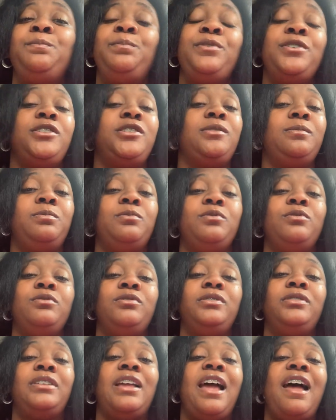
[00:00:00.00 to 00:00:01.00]

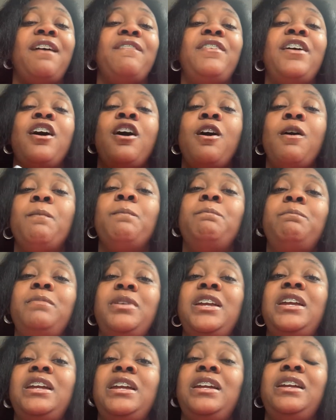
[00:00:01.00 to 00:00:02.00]
principles have helped
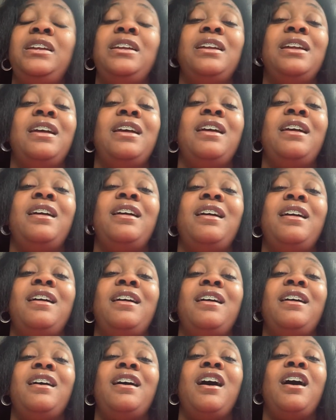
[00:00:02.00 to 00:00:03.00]
me
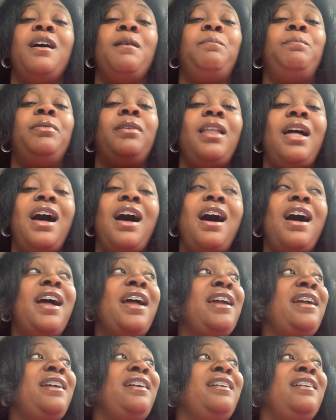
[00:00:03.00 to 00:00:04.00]

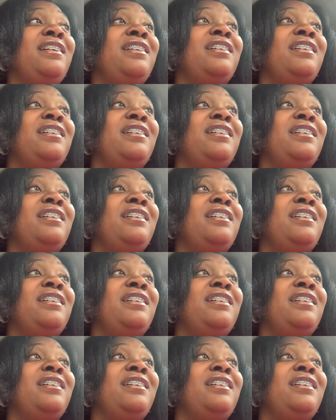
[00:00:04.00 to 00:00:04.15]
apply